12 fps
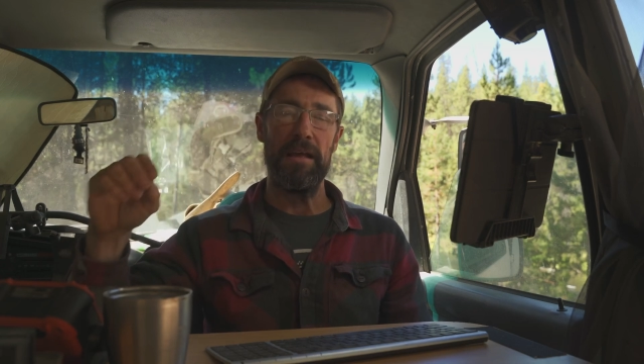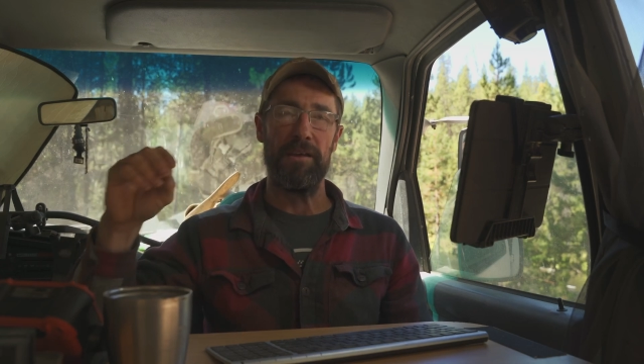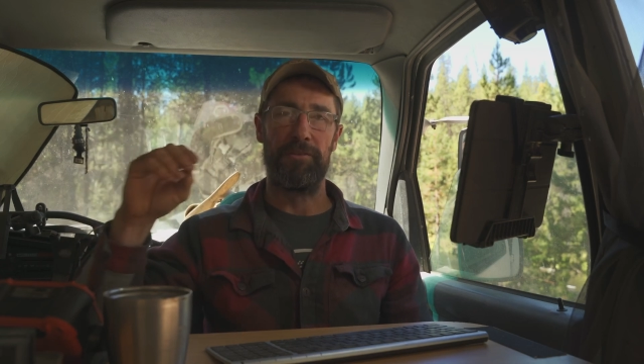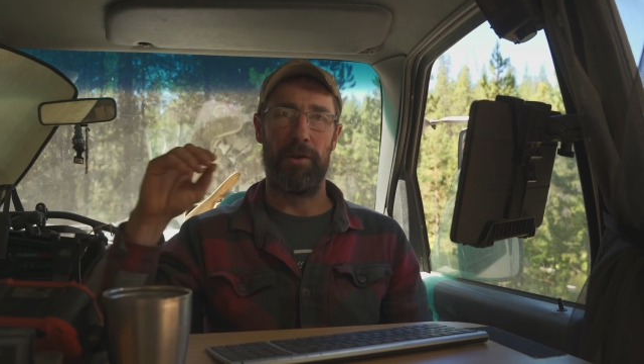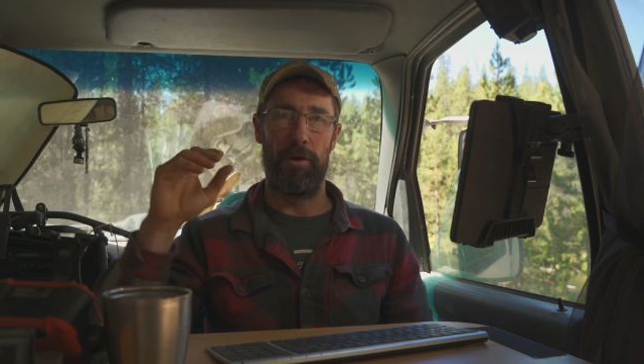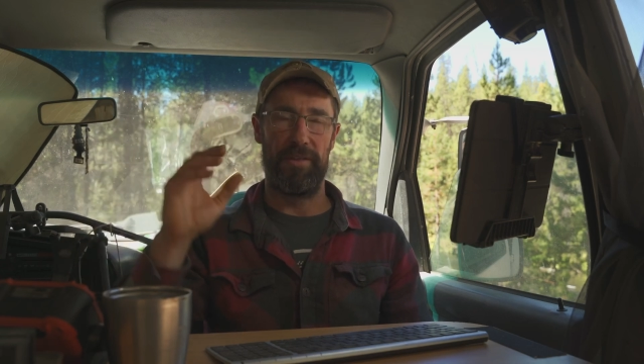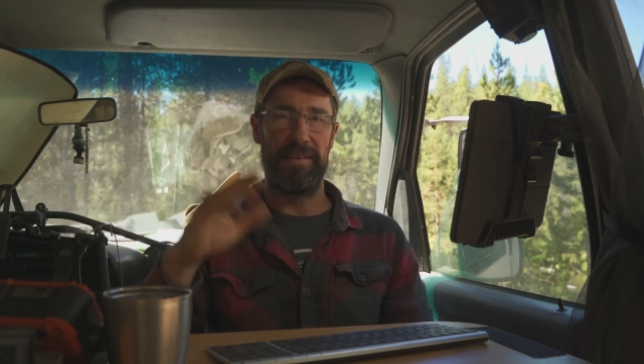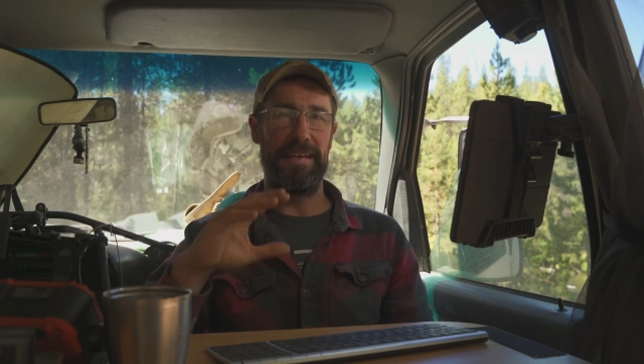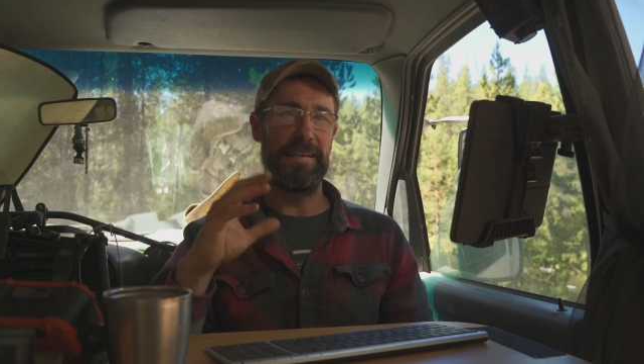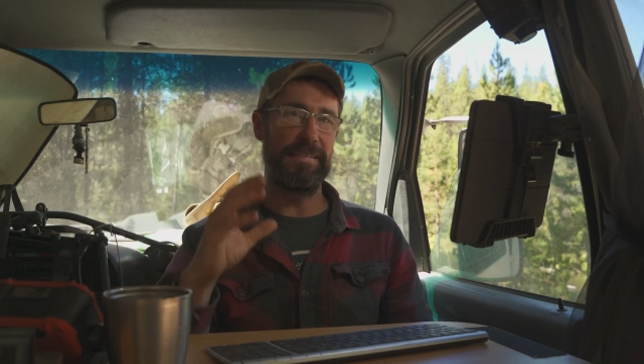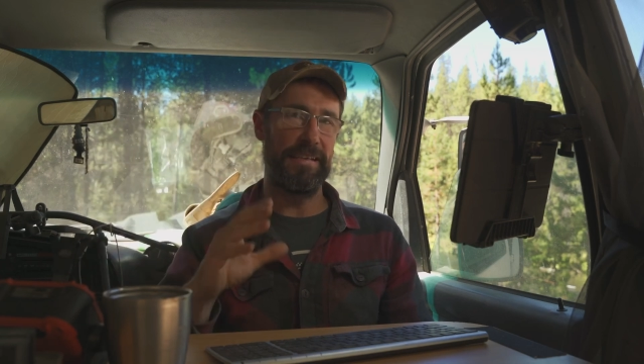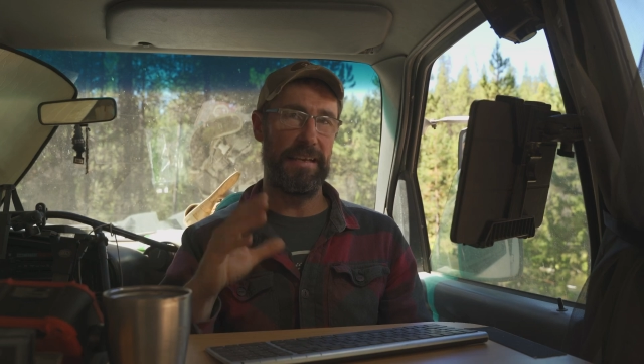So the
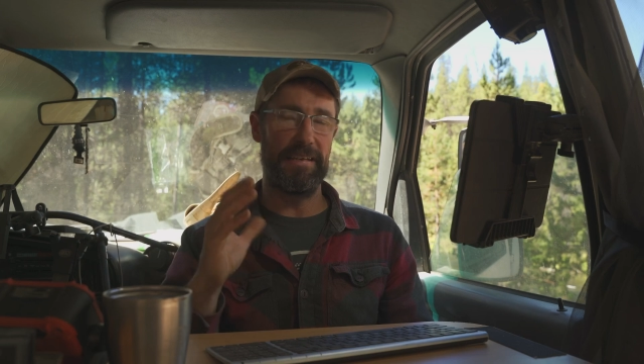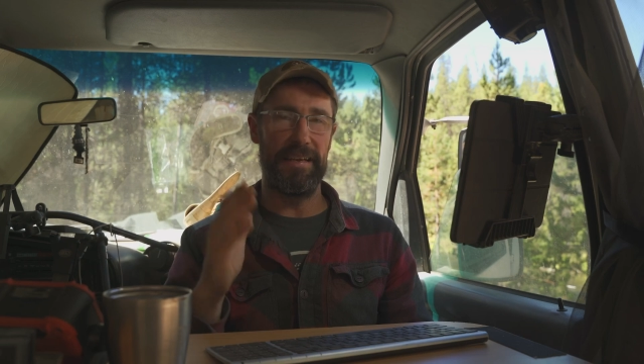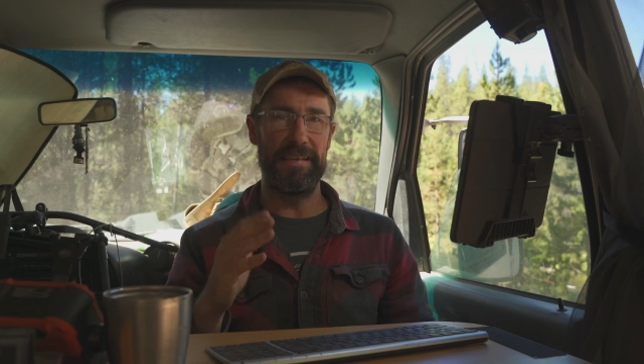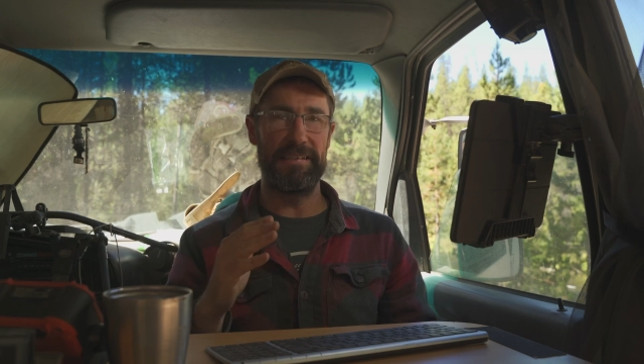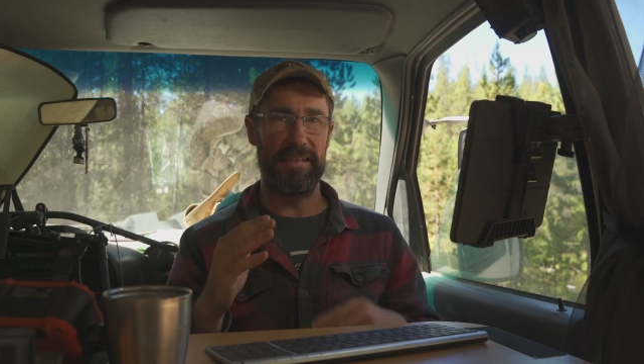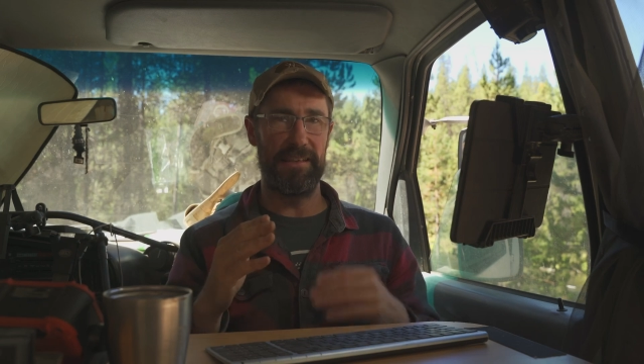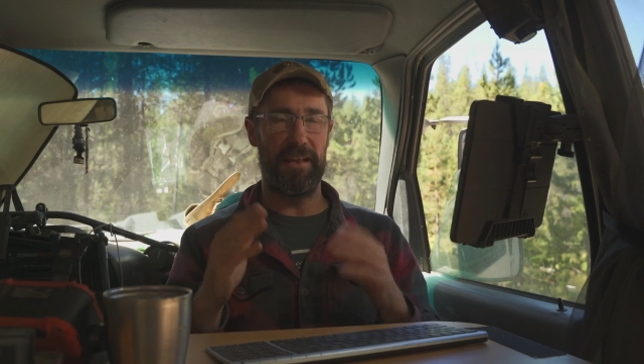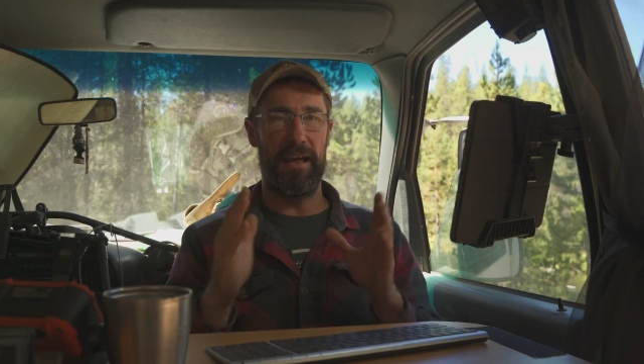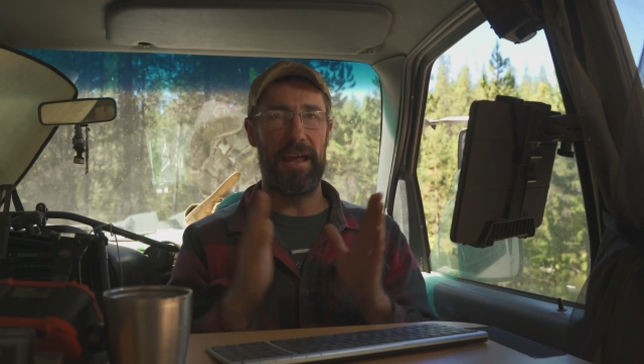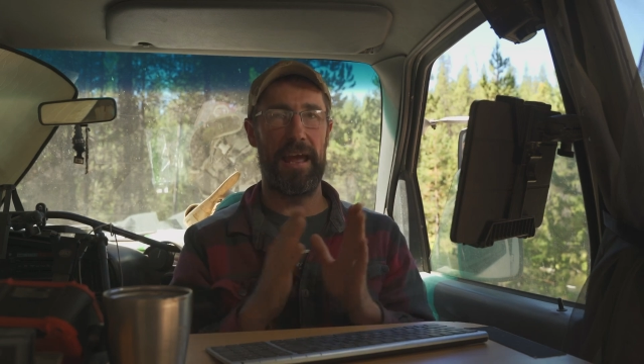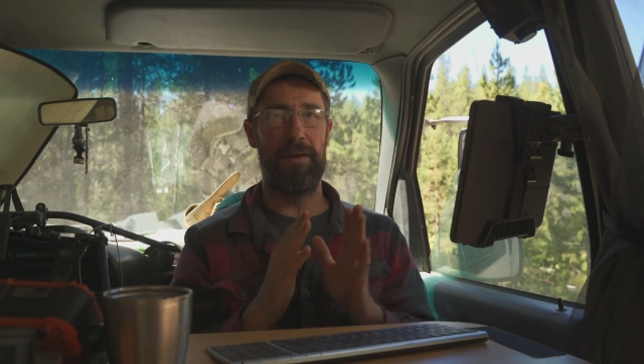DC to DC that I have,